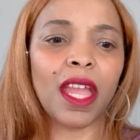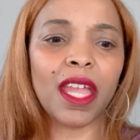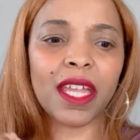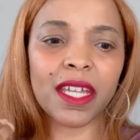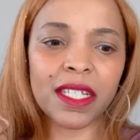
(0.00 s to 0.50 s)

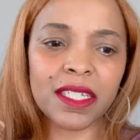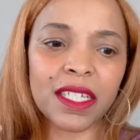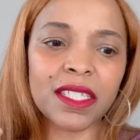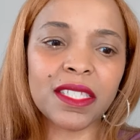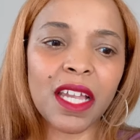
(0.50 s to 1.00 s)
And
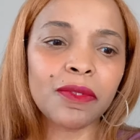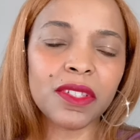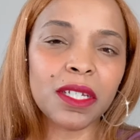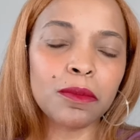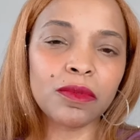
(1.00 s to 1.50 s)
it's
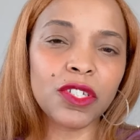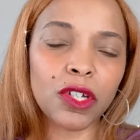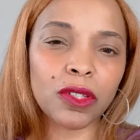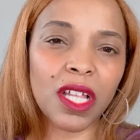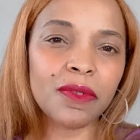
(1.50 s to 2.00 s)
definitely,
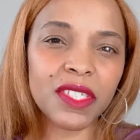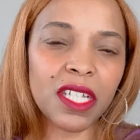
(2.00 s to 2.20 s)
love is